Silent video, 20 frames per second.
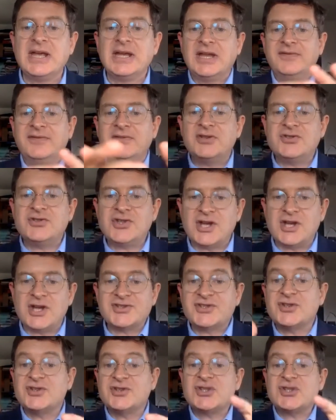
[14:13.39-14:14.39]
give them the
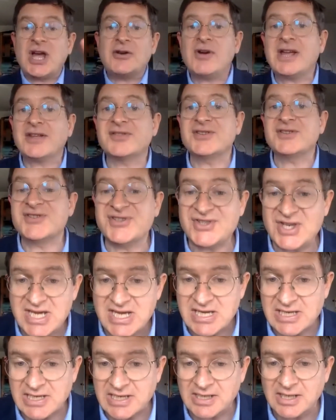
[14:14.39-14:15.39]
chance to direct the
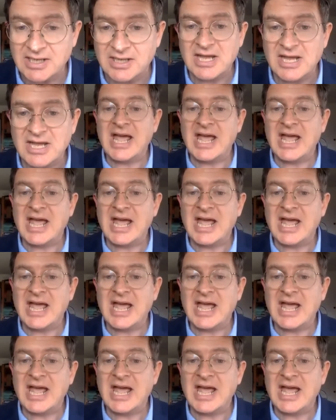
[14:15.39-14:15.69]
scene.